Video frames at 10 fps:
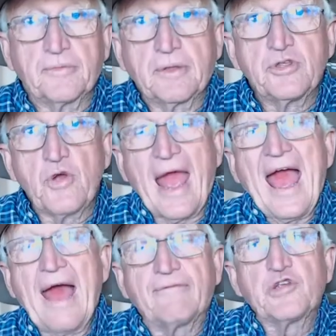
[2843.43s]
you
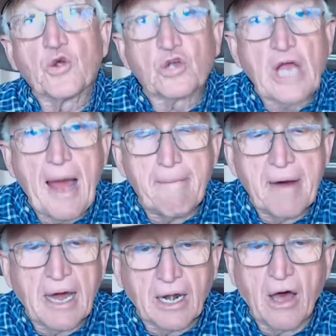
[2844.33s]
have your come
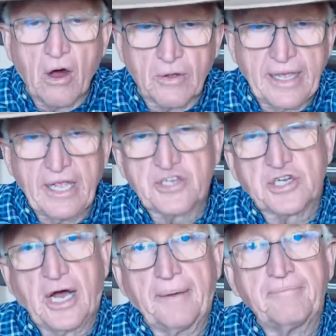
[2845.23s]
along hitch
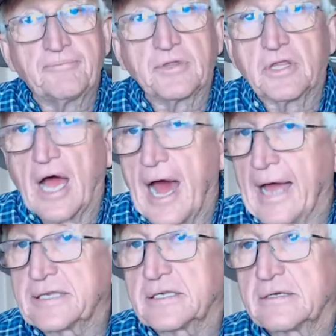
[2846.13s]
on, not
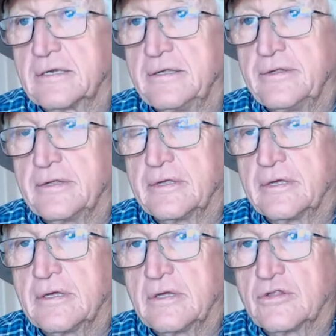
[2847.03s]

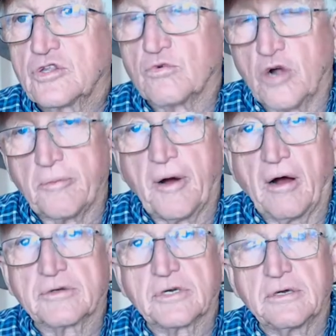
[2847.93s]
the rope
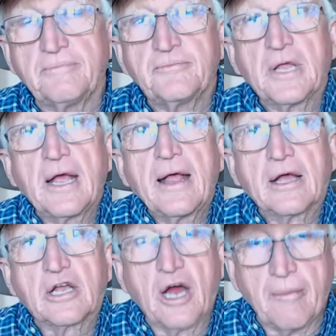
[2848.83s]
halter,
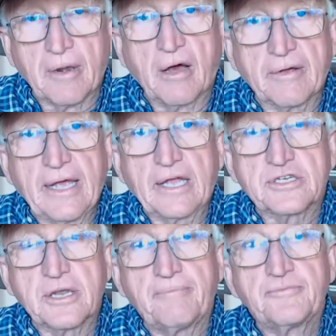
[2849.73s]
come along hitch.
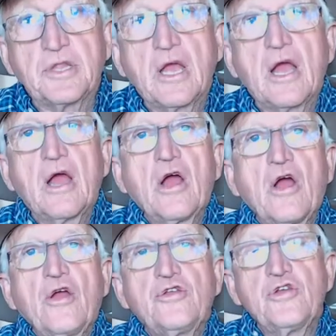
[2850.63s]

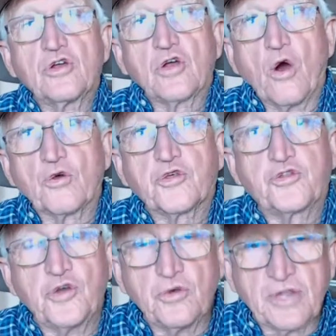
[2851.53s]
You go
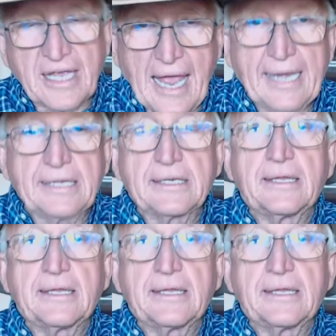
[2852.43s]
through the gate.